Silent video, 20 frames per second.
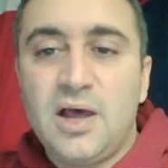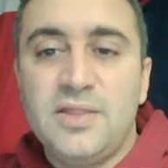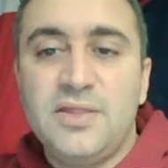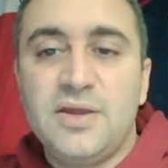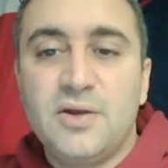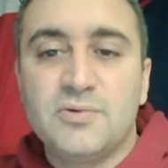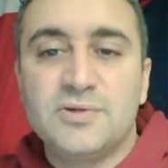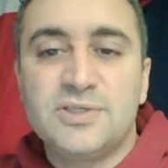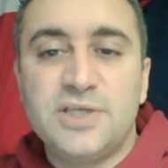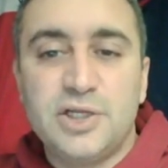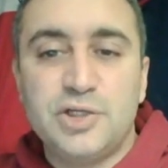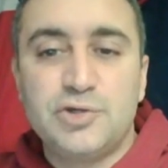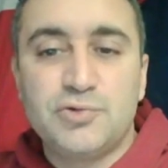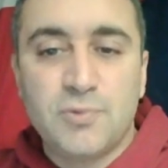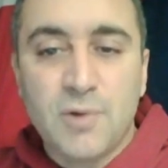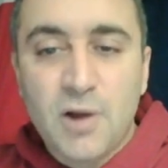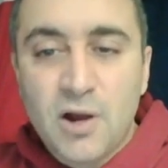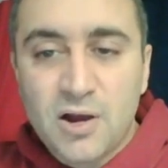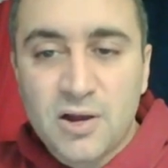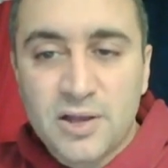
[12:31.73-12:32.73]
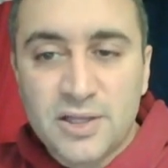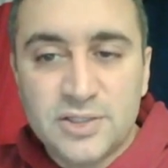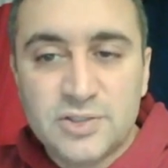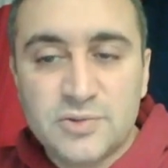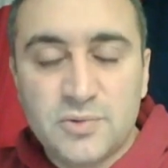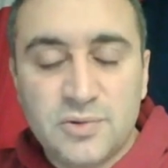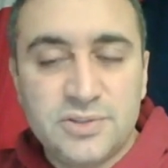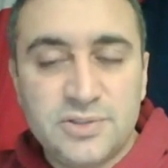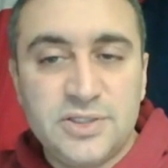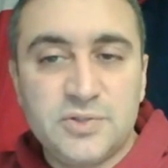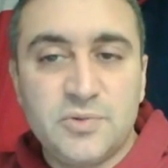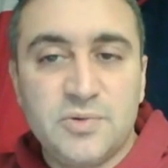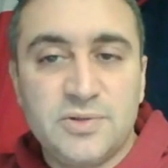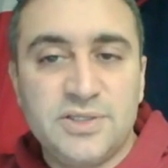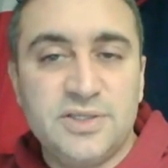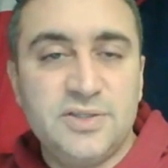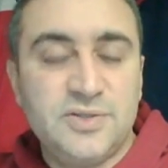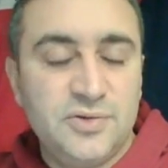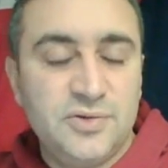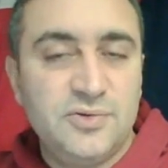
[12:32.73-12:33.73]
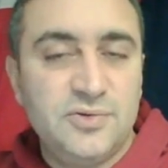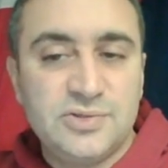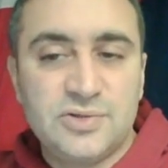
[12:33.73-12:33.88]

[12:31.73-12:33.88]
There was a draw in 2022,